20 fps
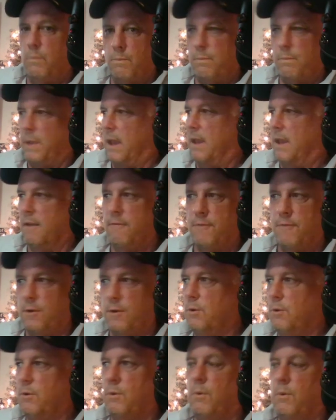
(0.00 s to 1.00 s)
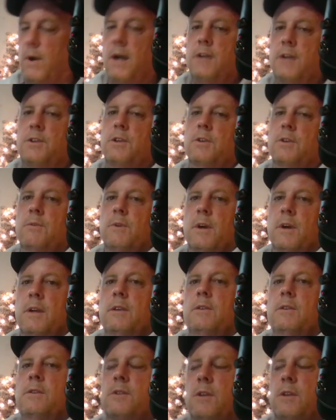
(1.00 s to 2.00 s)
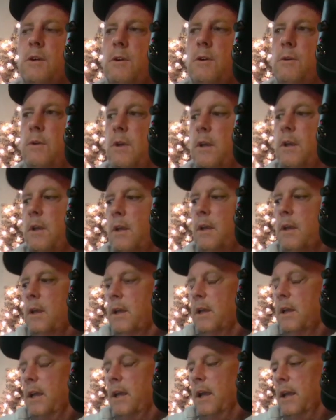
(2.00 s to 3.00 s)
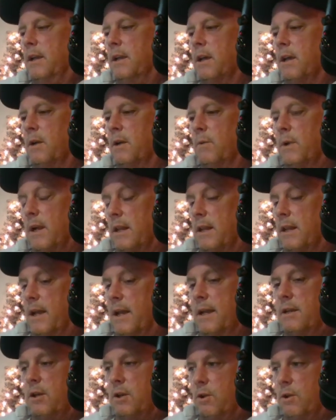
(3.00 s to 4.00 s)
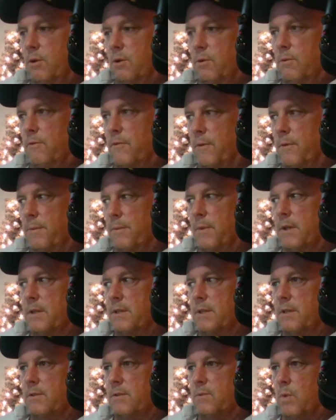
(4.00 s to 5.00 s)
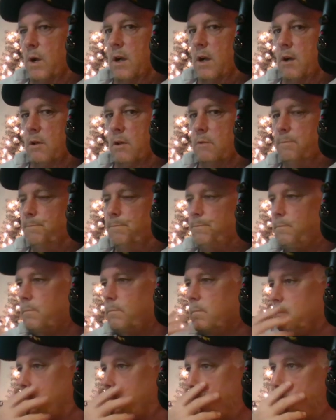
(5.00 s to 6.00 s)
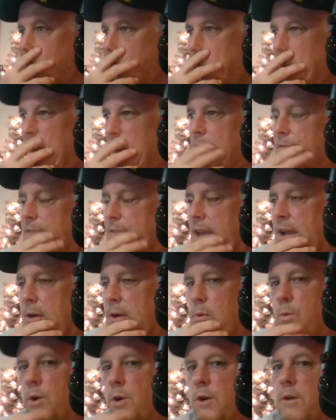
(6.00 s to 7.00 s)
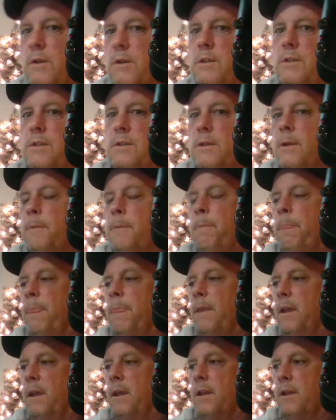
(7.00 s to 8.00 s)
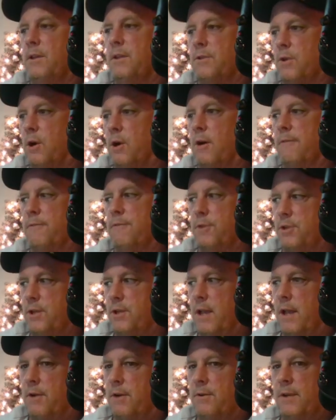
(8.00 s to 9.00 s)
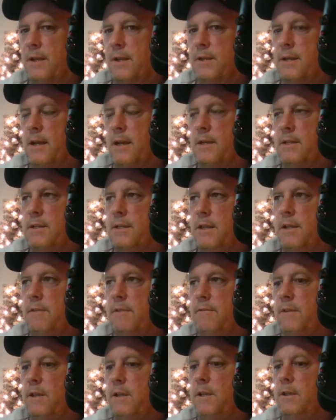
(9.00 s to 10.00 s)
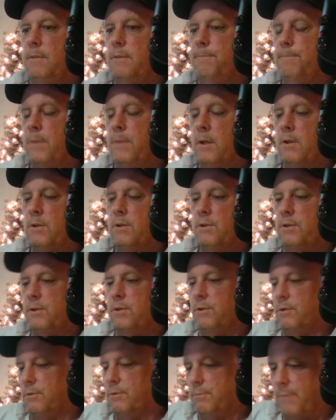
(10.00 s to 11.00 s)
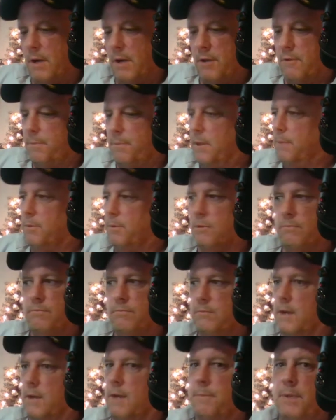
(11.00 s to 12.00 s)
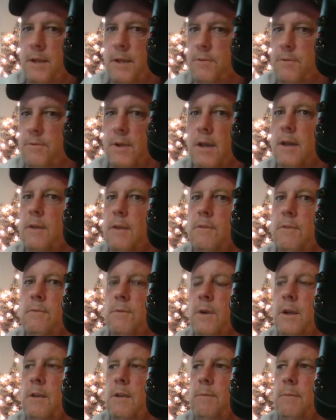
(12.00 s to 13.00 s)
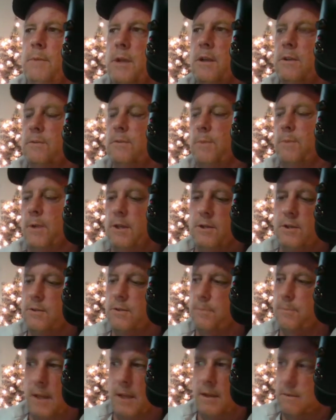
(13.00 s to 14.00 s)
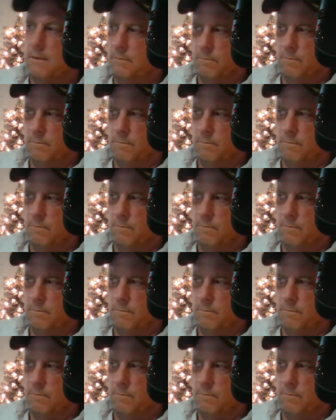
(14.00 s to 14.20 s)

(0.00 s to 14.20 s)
paying for you to watch it, right? So, and what I'd like to do from this as well, if that works, is offer Shadownet.tv to other people on Patreon, right? Because we can just make